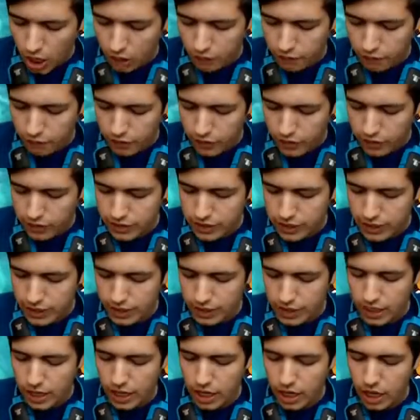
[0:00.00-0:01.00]
of
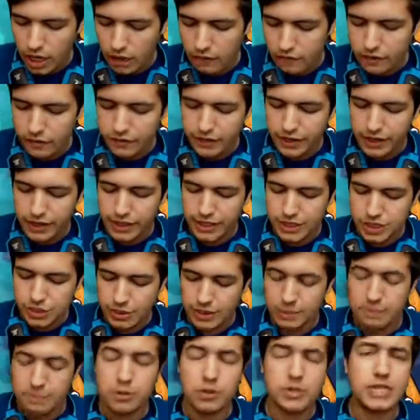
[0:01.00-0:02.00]
the village.
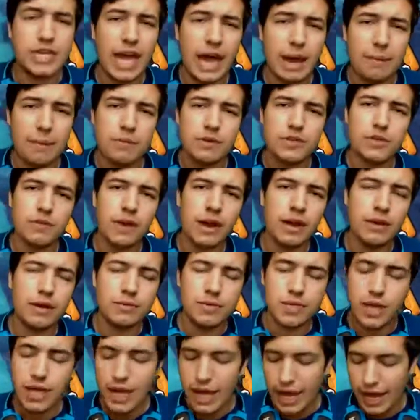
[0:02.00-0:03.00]
So it puts cameras
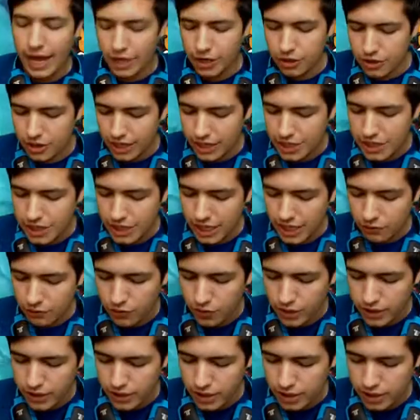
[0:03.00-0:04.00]
around, and you can actually get a
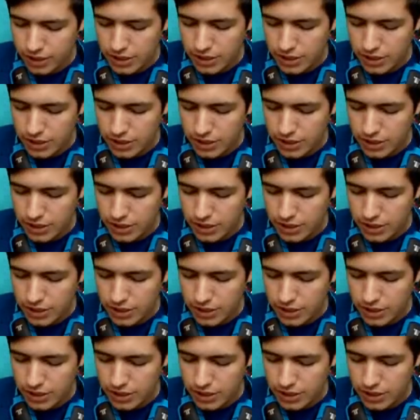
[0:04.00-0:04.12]
really